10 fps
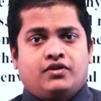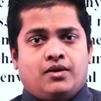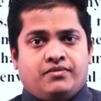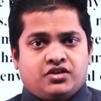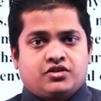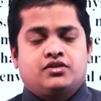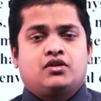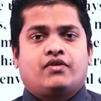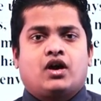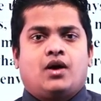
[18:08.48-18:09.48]
emission
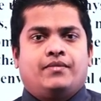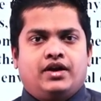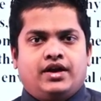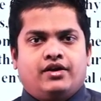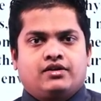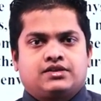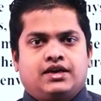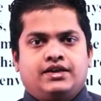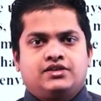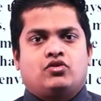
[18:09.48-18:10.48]
of carbon
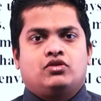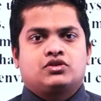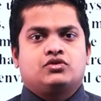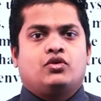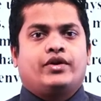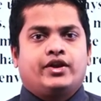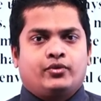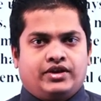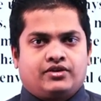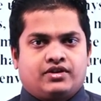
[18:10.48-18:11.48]
dioxide is also going
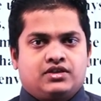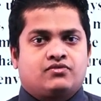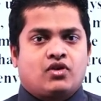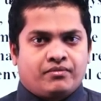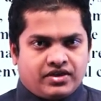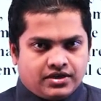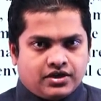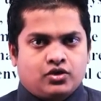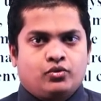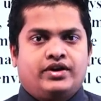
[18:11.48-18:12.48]
to increase from
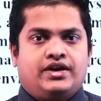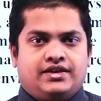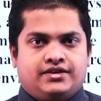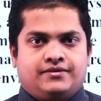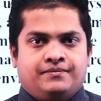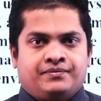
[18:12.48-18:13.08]
year to year.